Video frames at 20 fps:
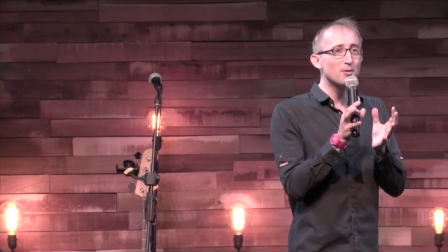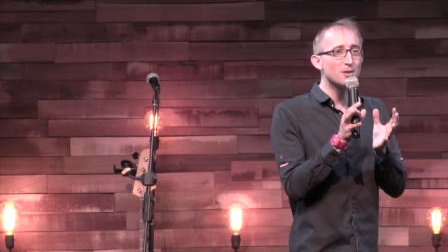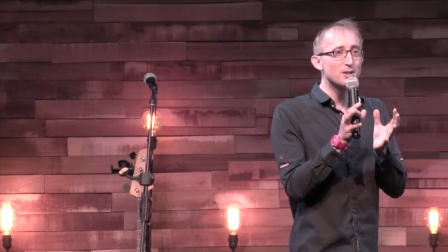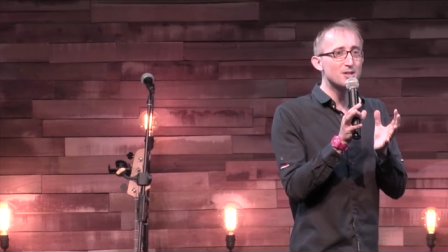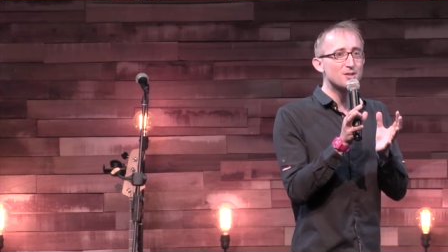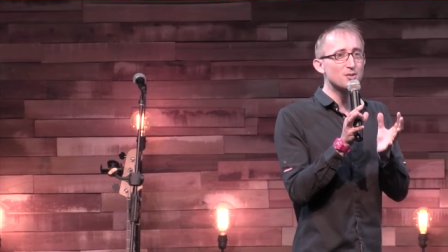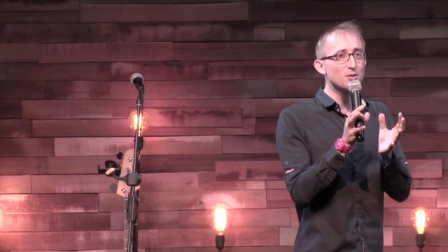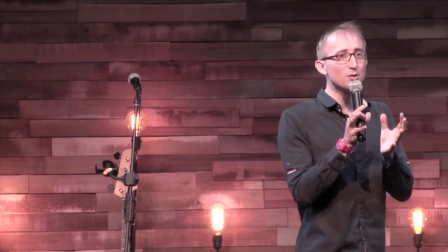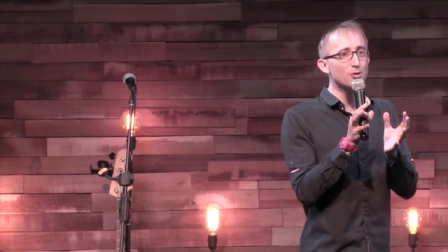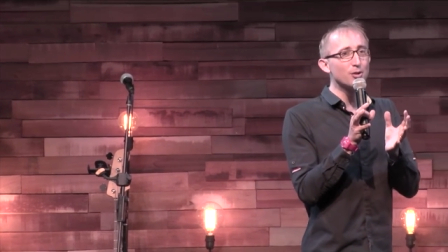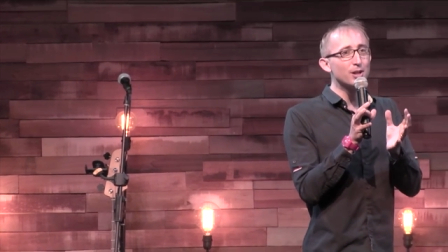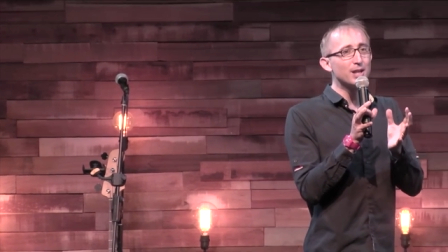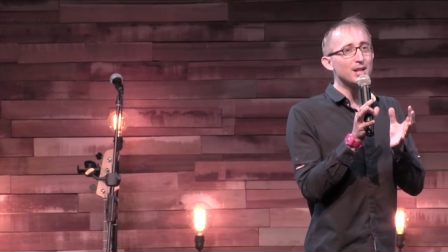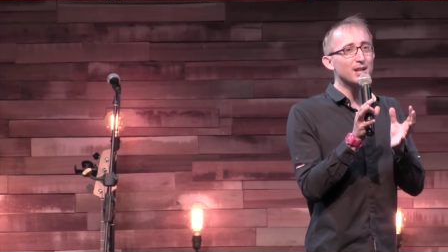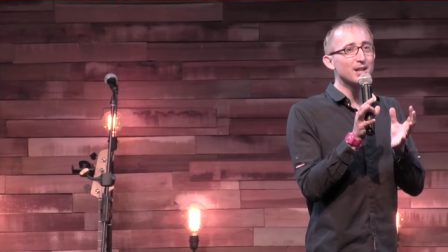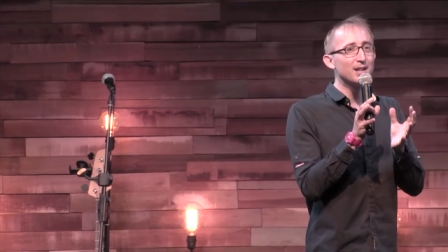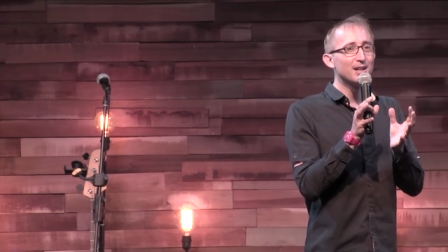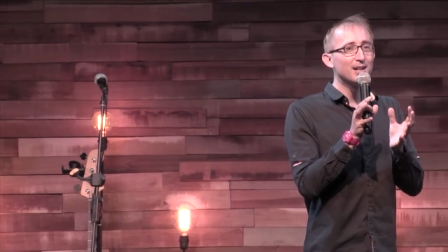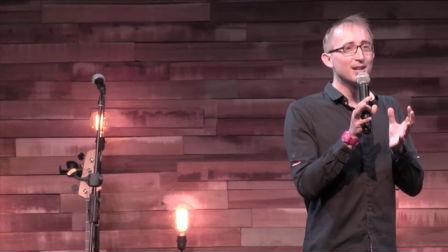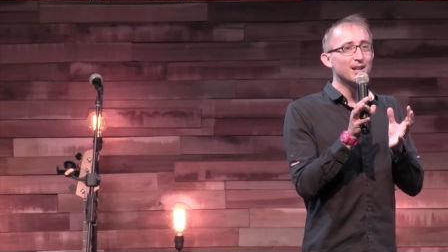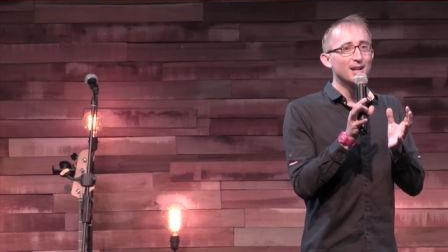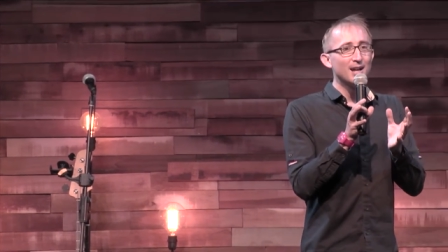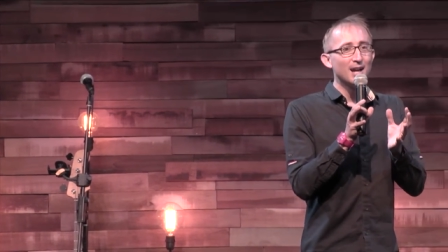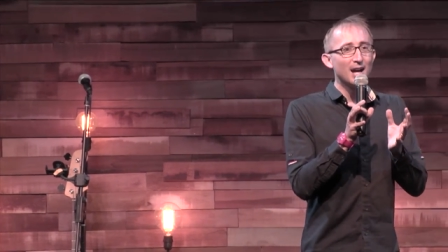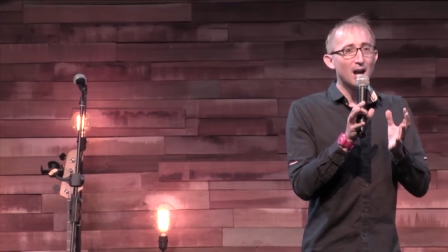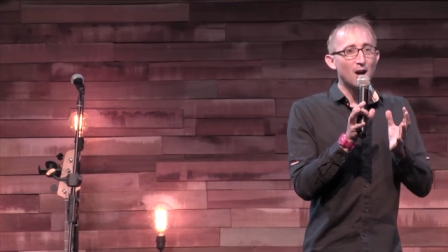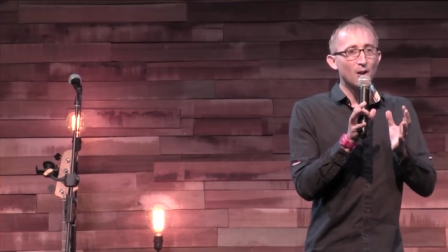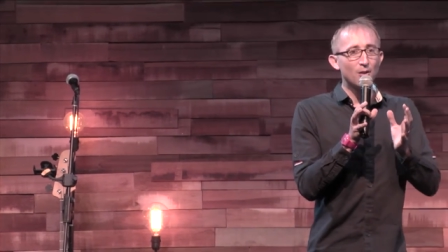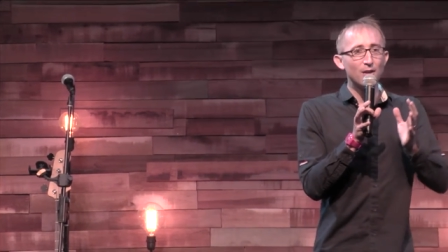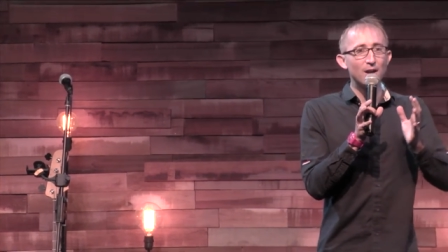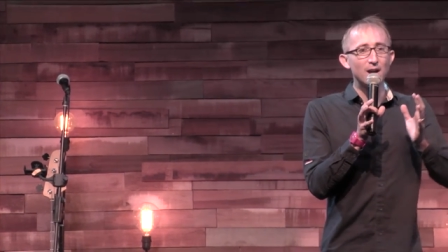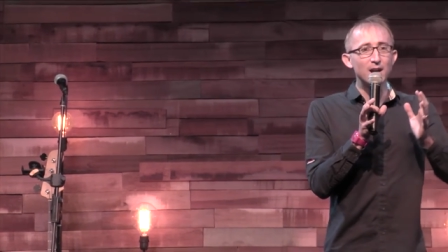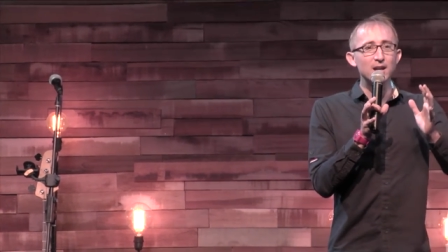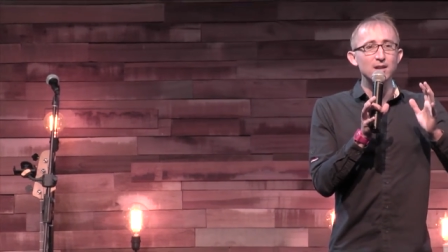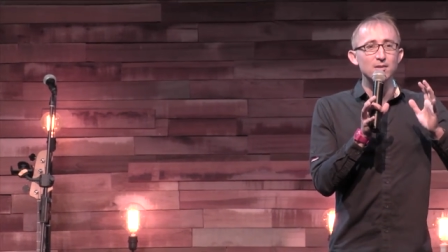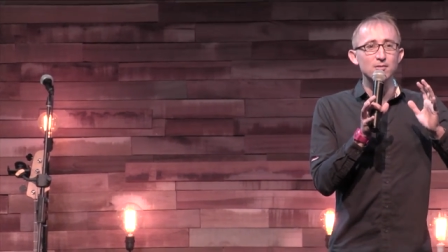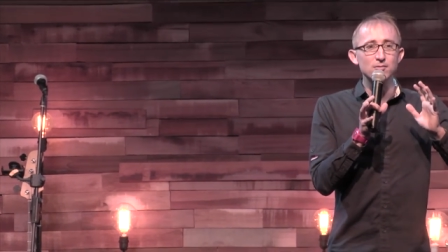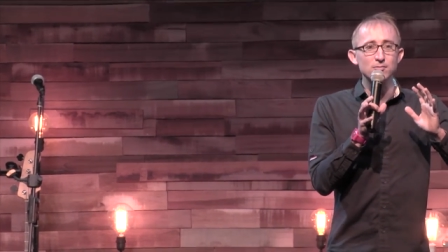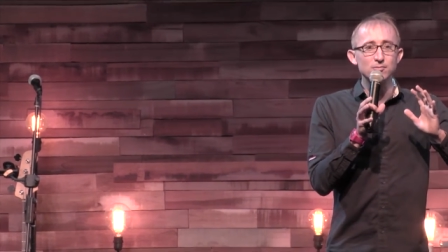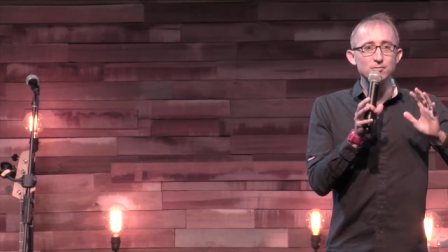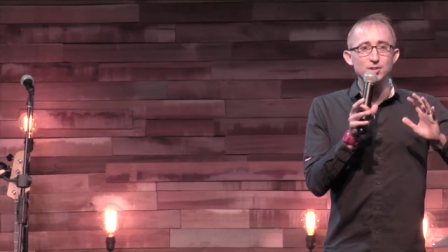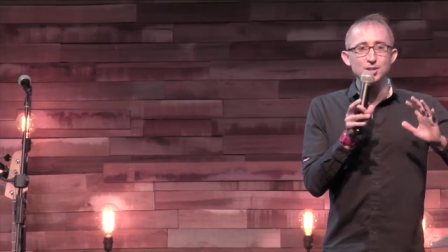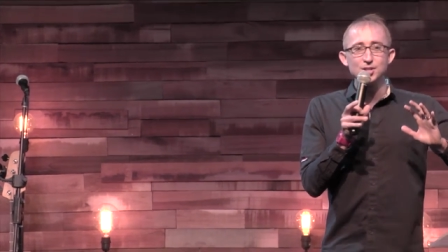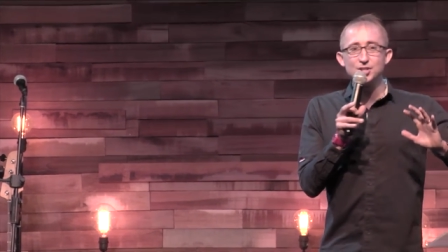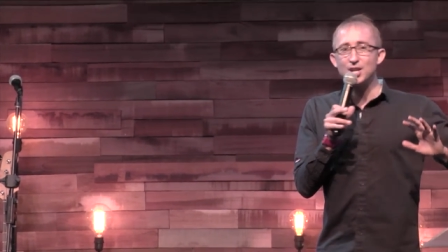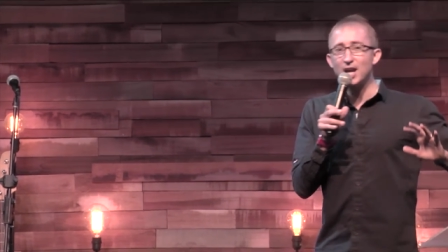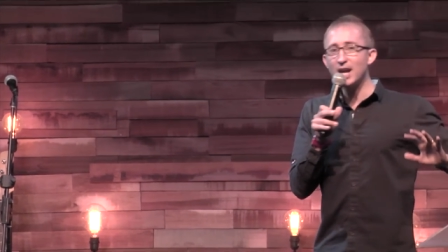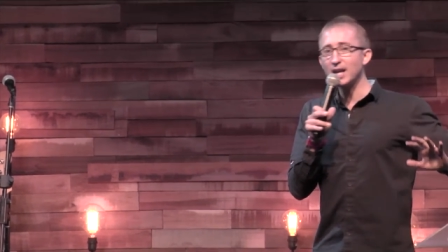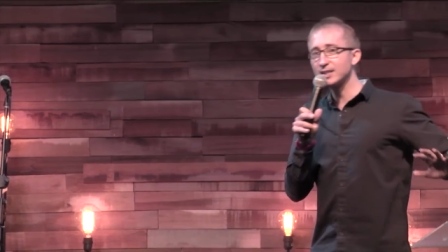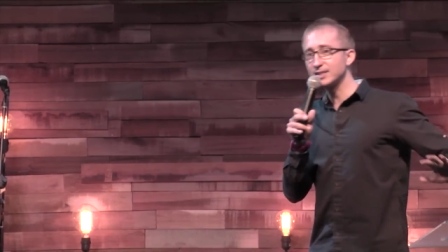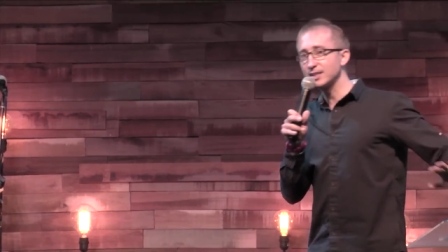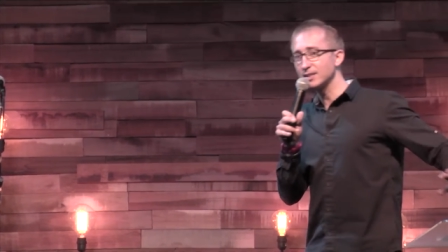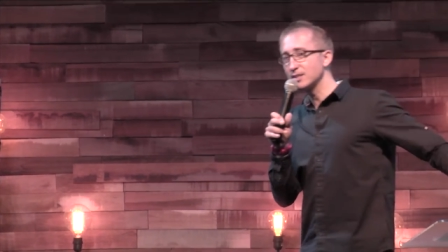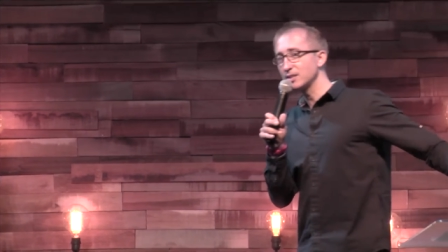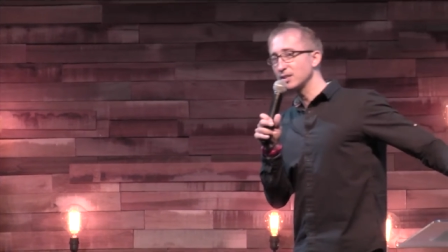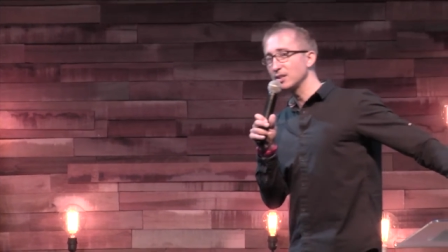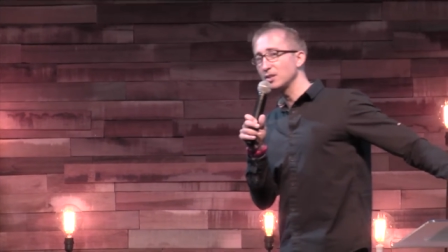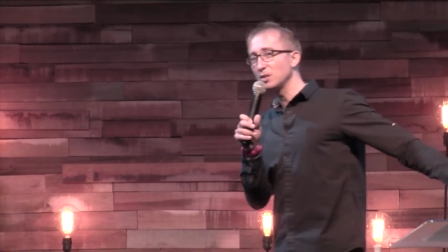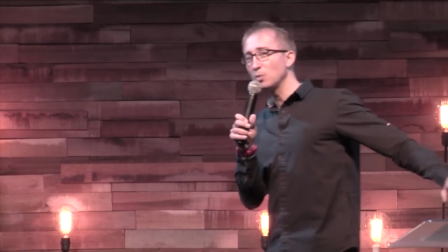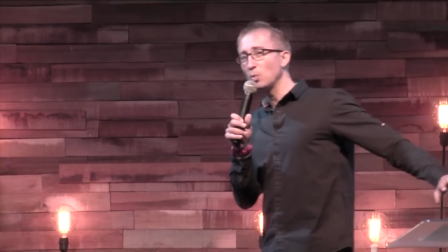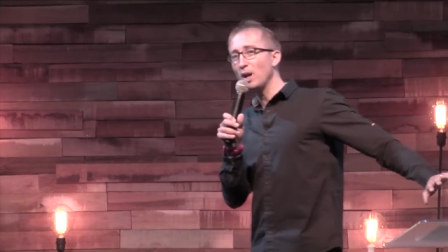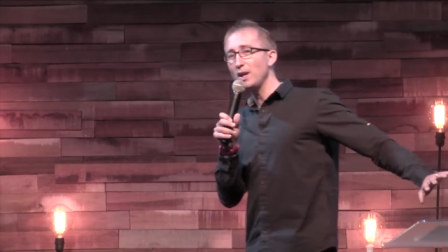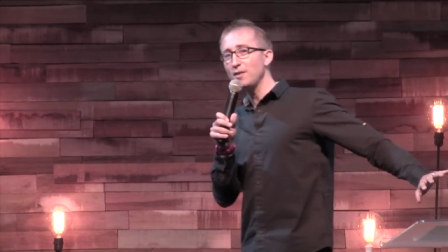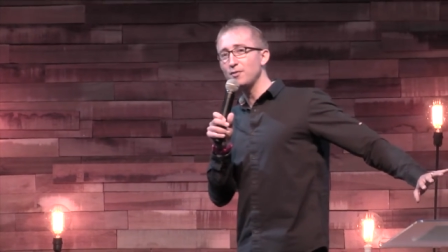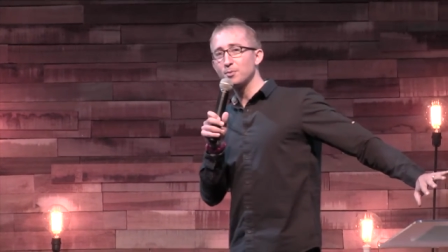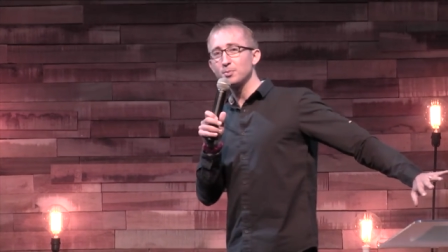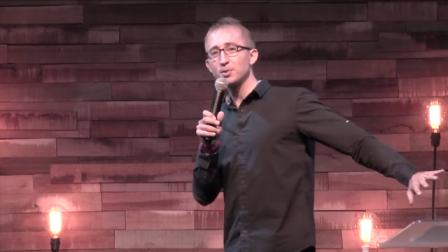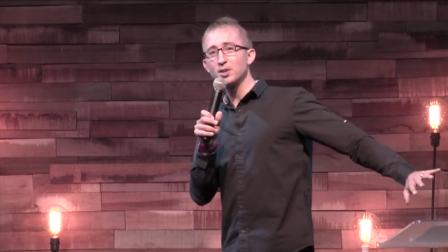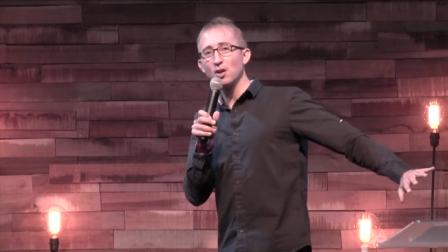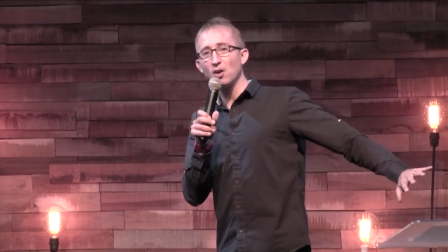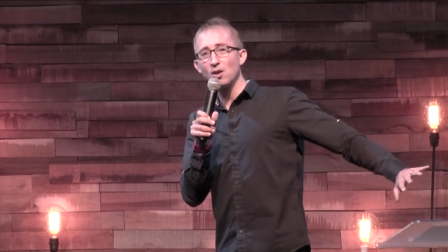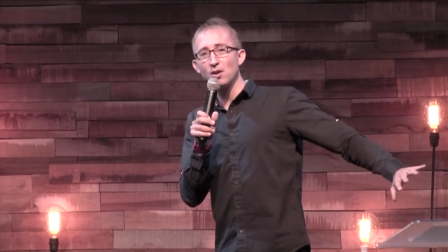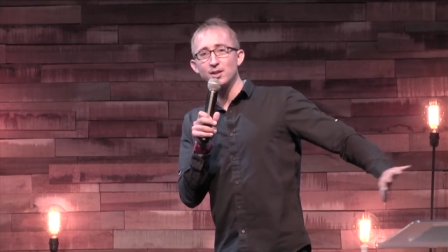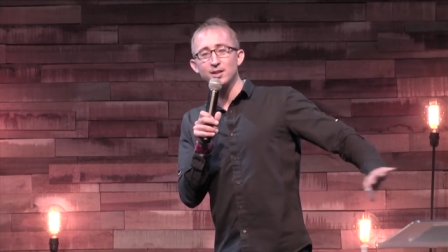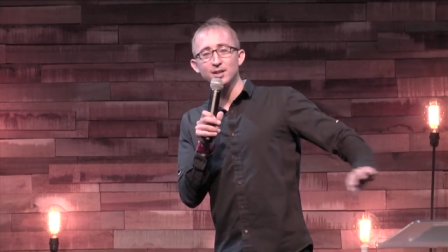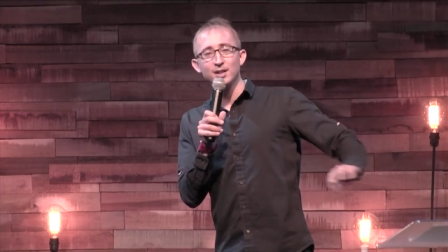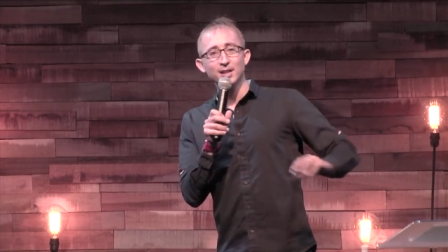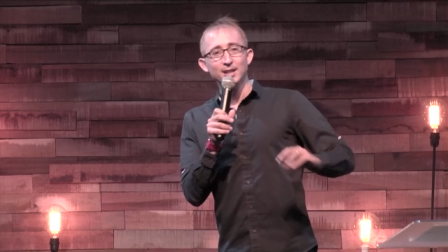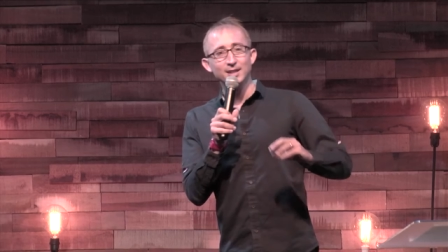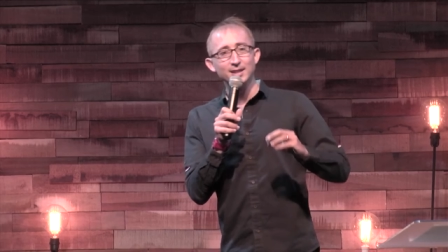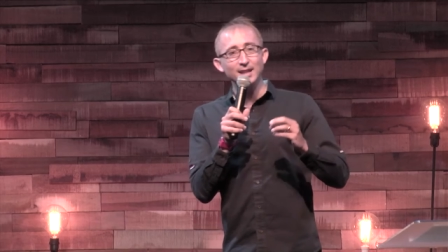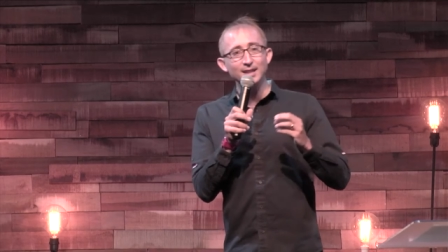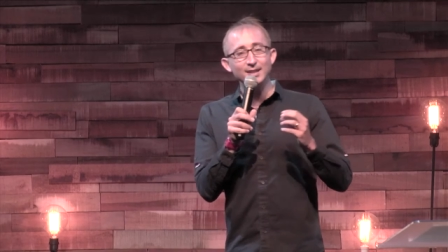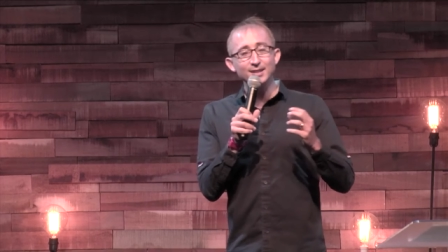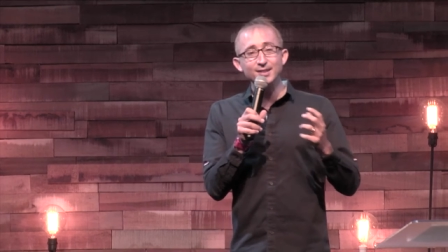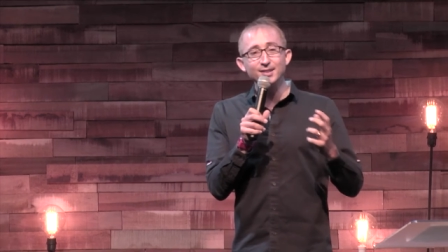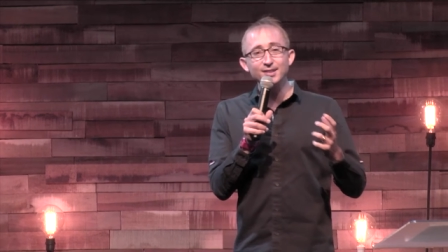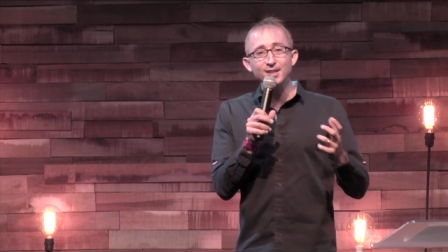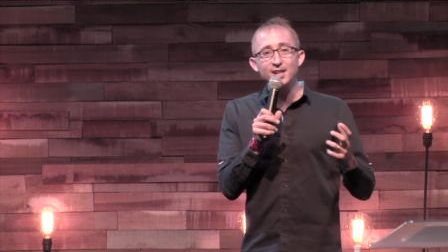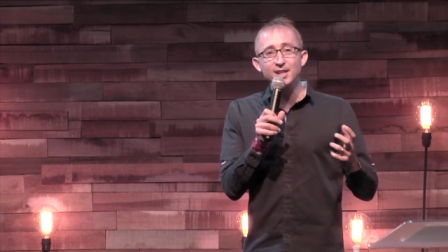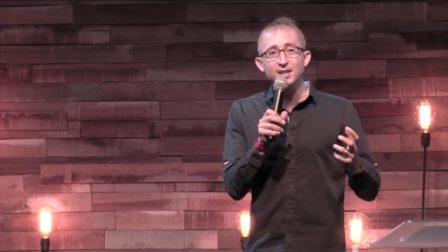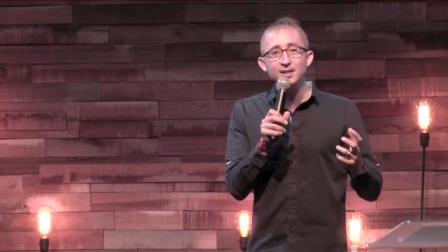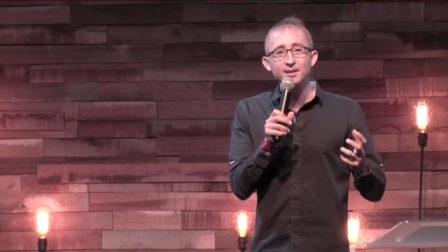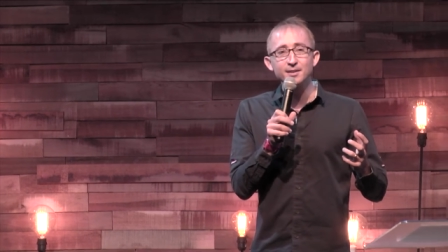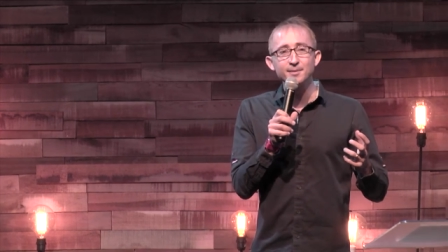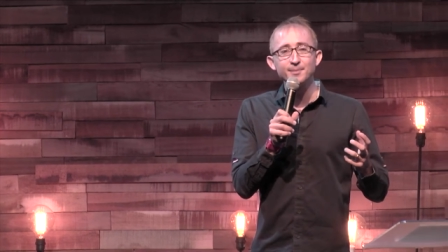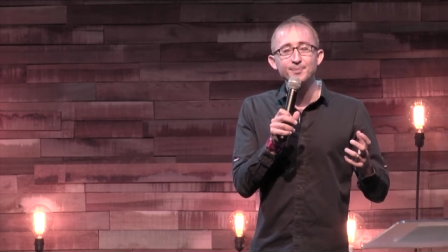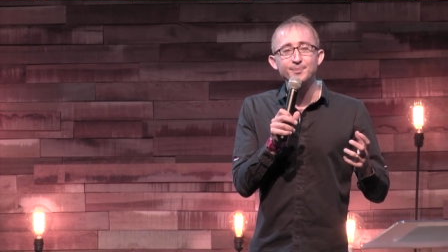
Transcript: story, how they reject and turn away from God. They sin.